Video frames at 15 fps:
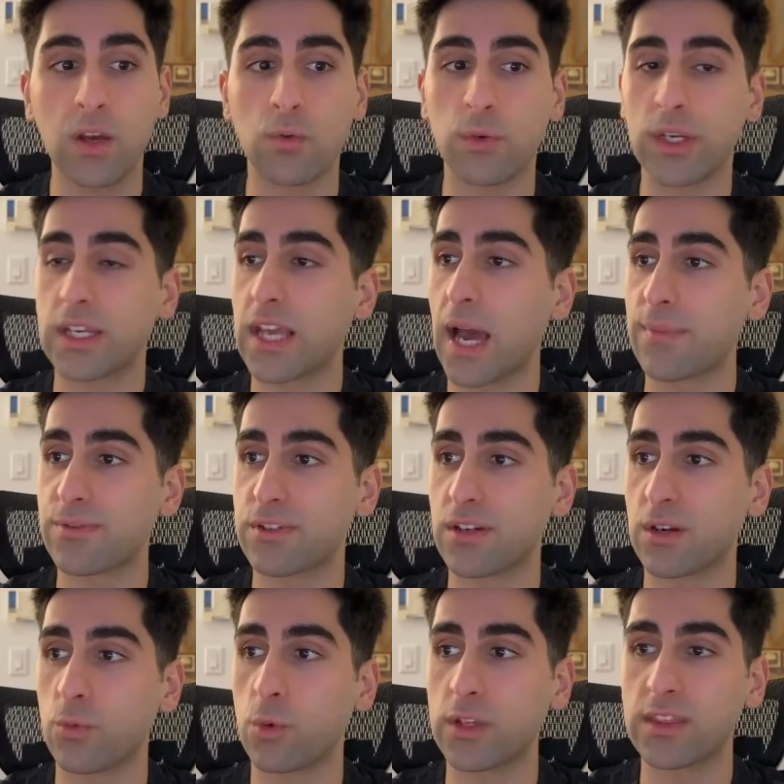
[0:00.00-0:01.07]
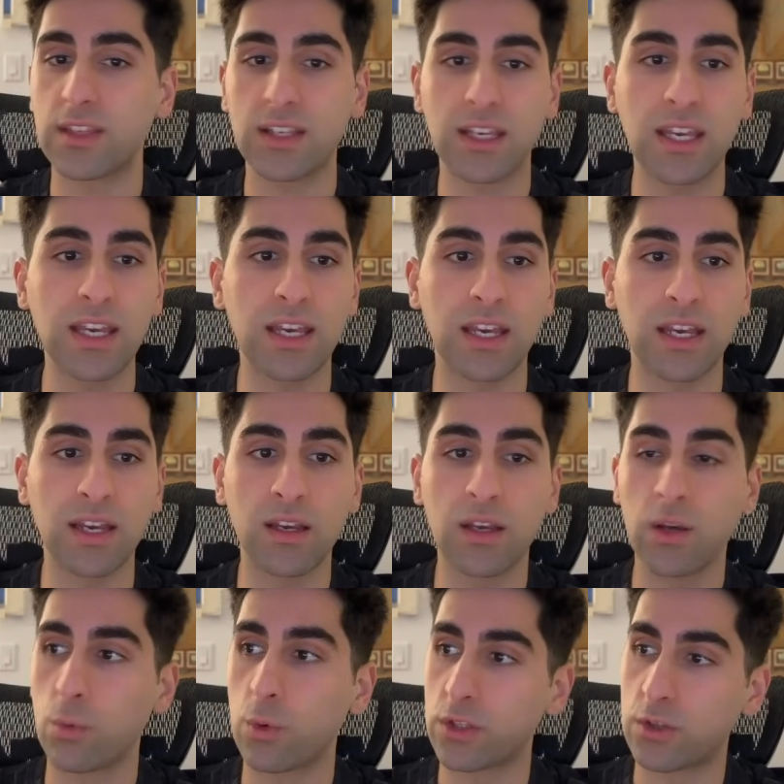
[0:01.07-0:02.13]
Recapturing with the king
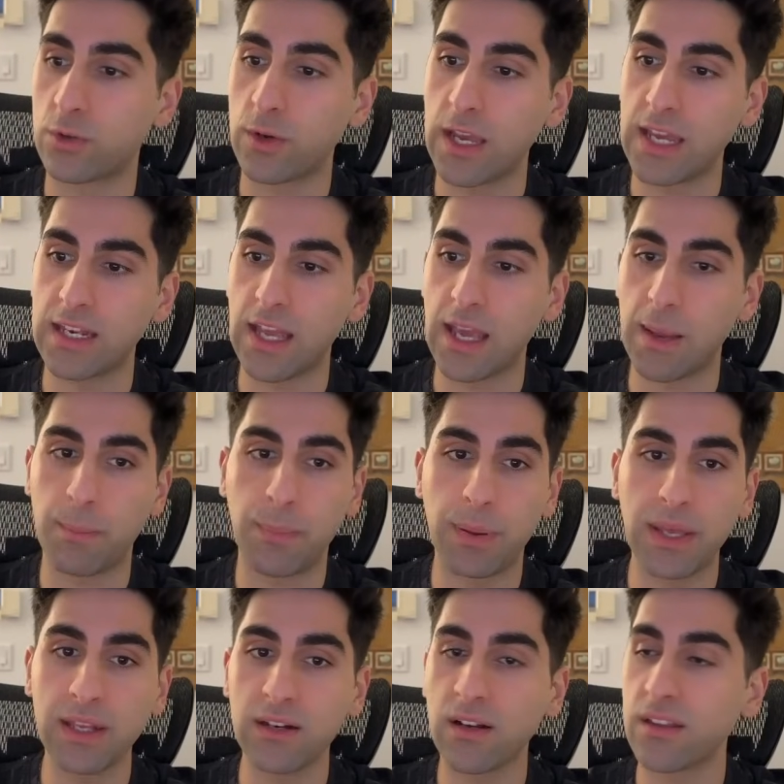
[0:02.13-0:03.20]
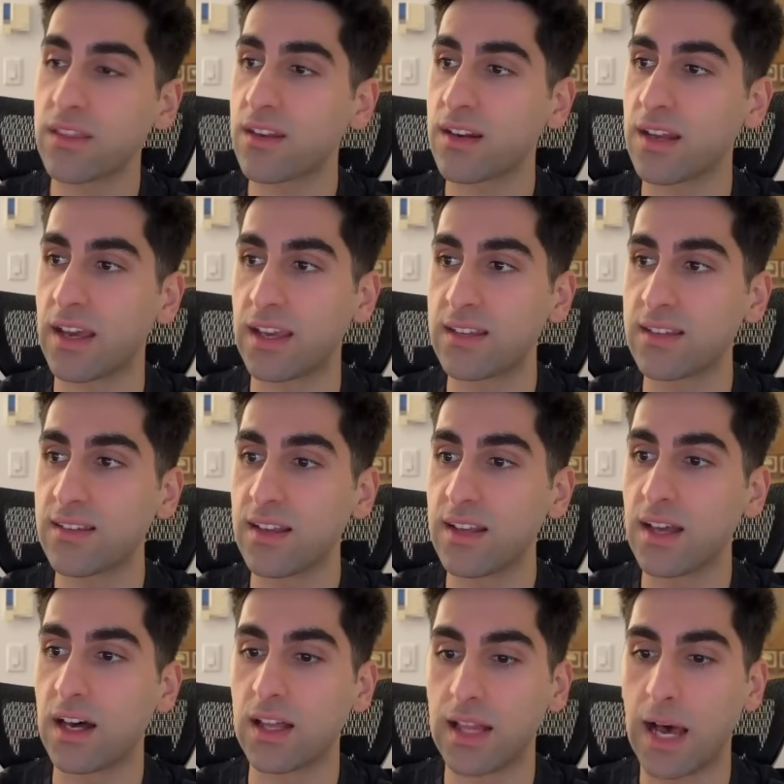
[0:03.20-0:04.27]
would create a pin on the knight,
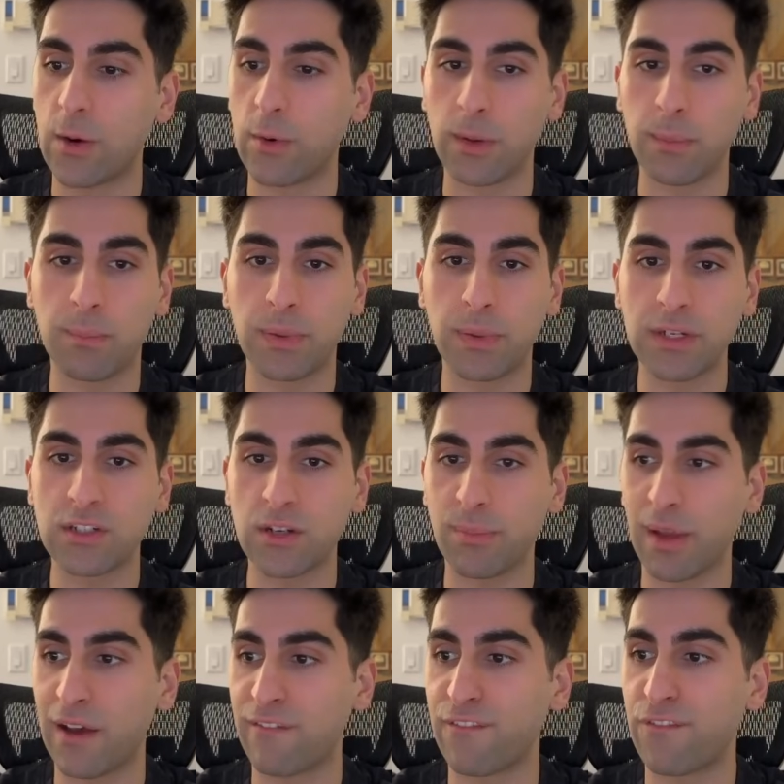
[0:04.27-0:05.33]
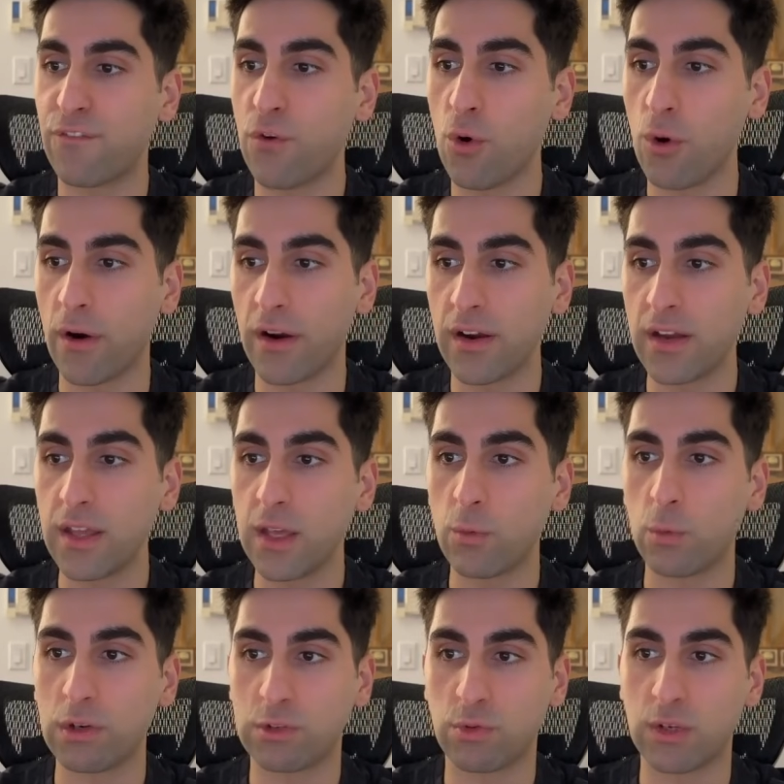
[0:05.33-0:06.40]
allowing bishop f4,
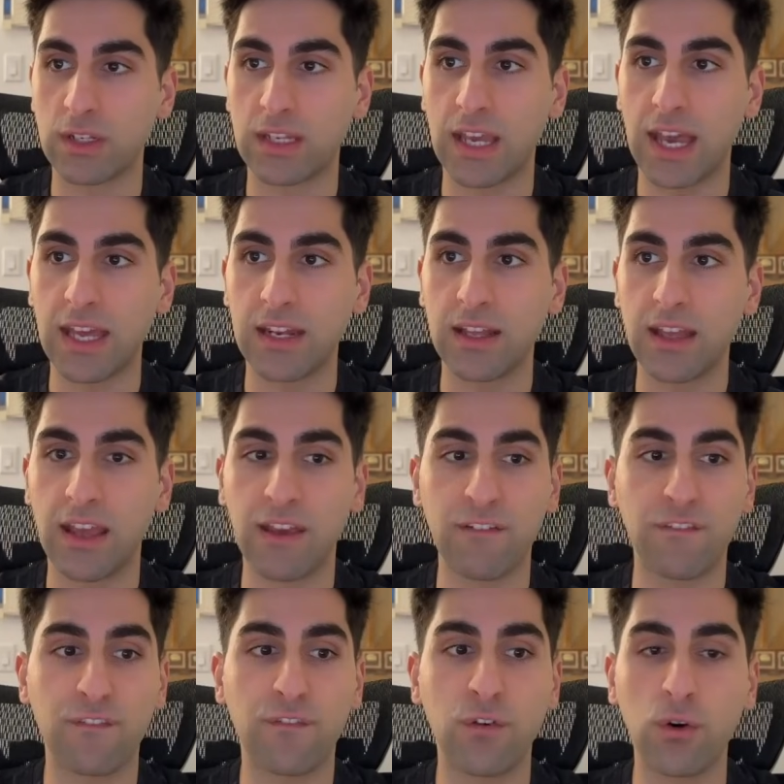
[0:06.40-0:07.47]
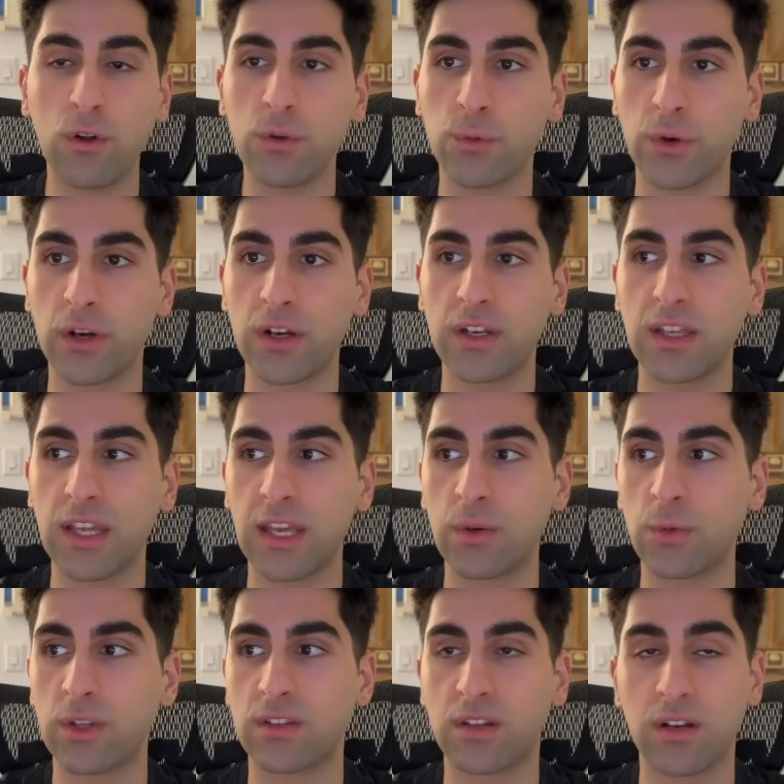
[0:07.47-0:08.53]
which would get a full rook in
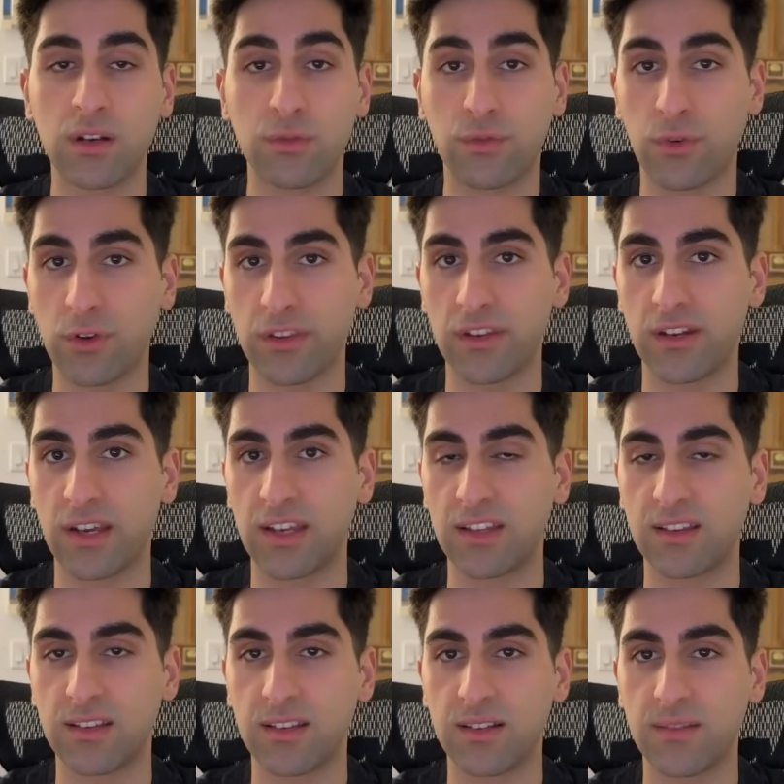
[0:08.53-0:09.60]
return for the knight.